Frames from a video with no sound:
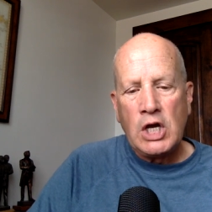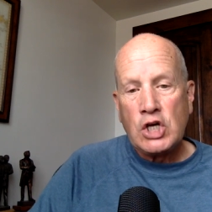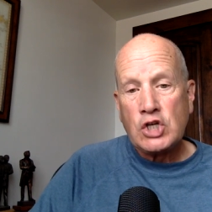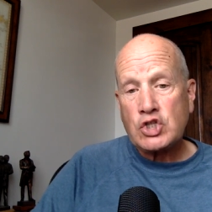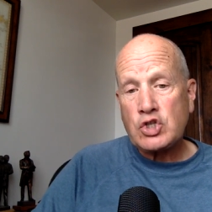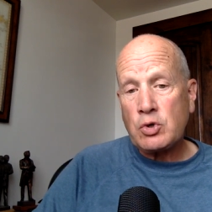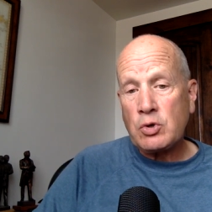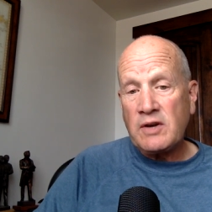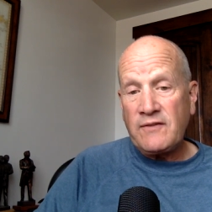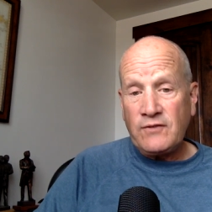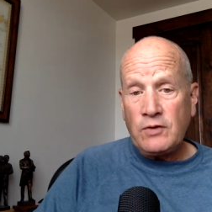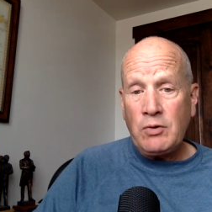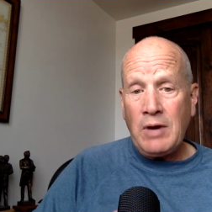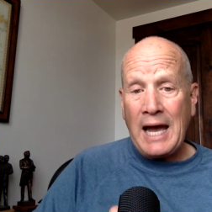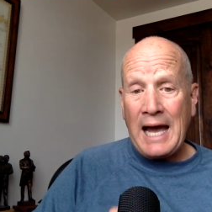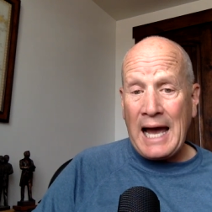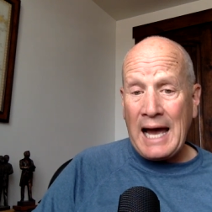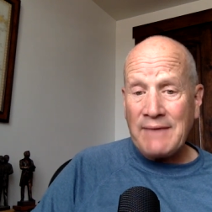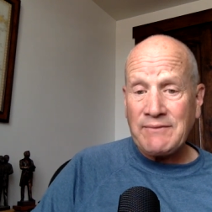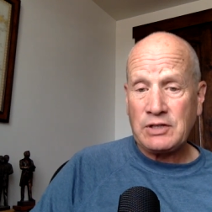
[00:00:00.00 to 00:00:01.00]
So if you
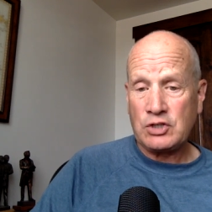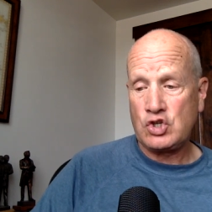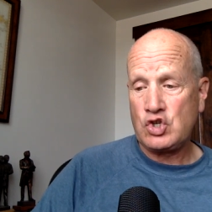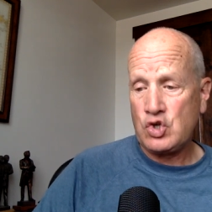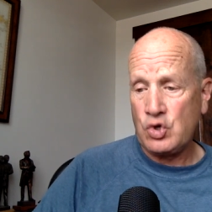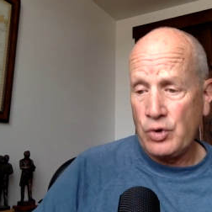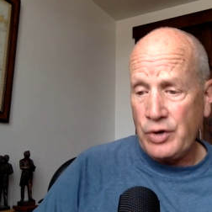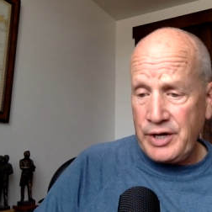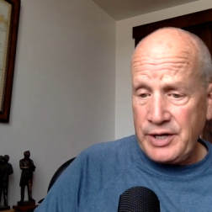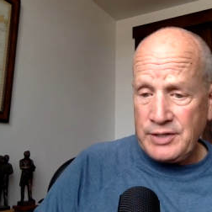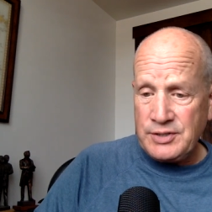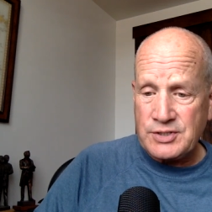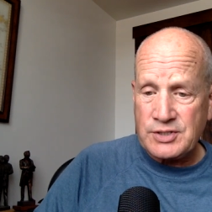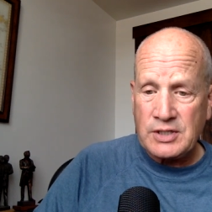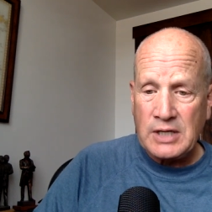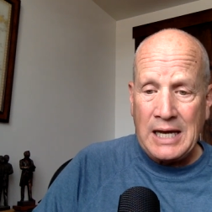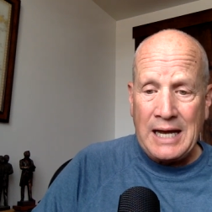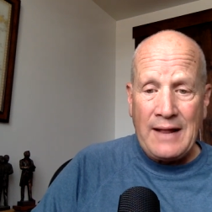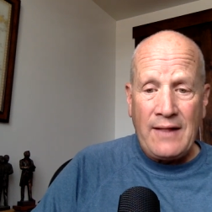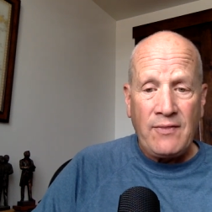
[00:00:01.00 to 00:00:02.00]
have a choice,